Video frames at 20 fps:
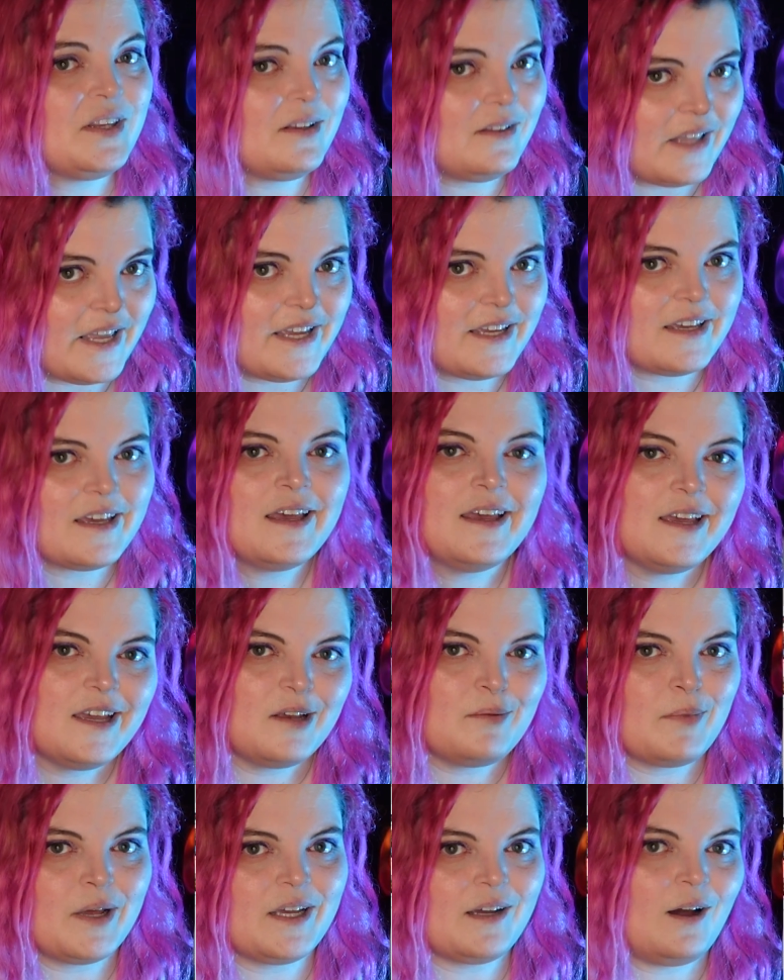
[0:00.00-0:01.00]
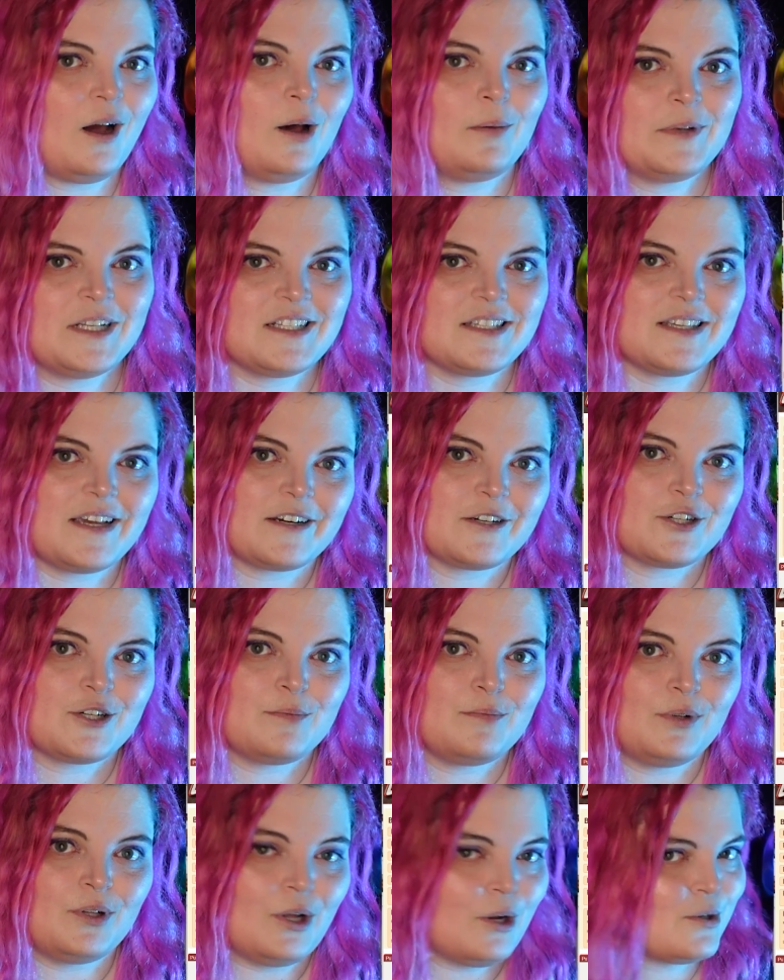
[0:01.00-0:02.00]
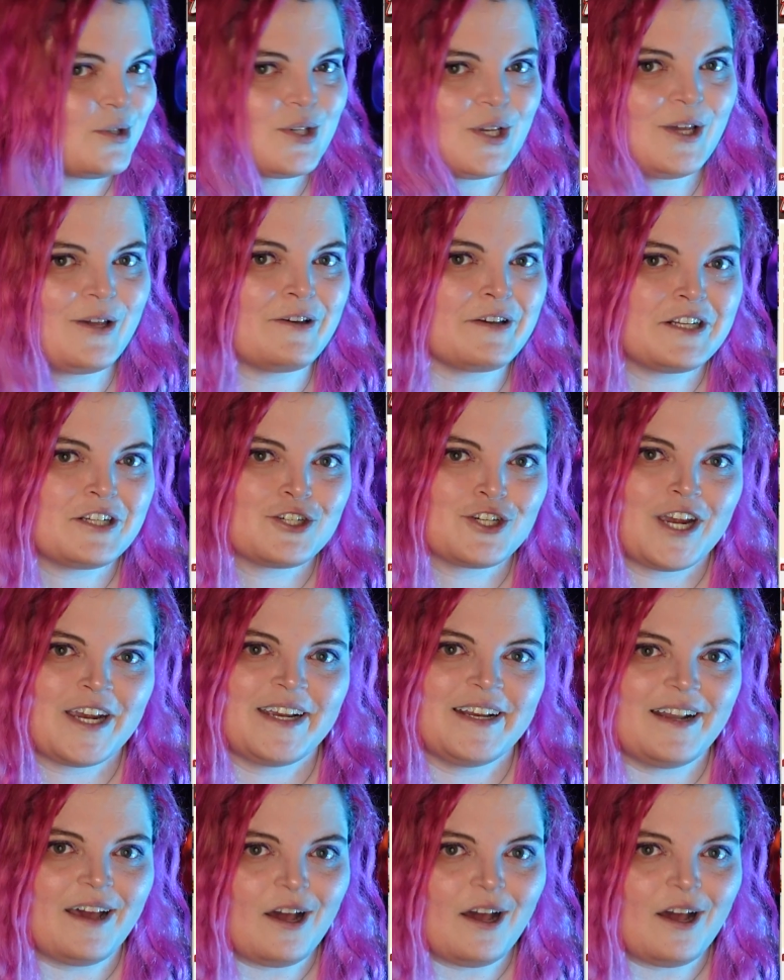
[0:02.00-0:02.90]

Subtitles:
the link in my comment section below so you can check it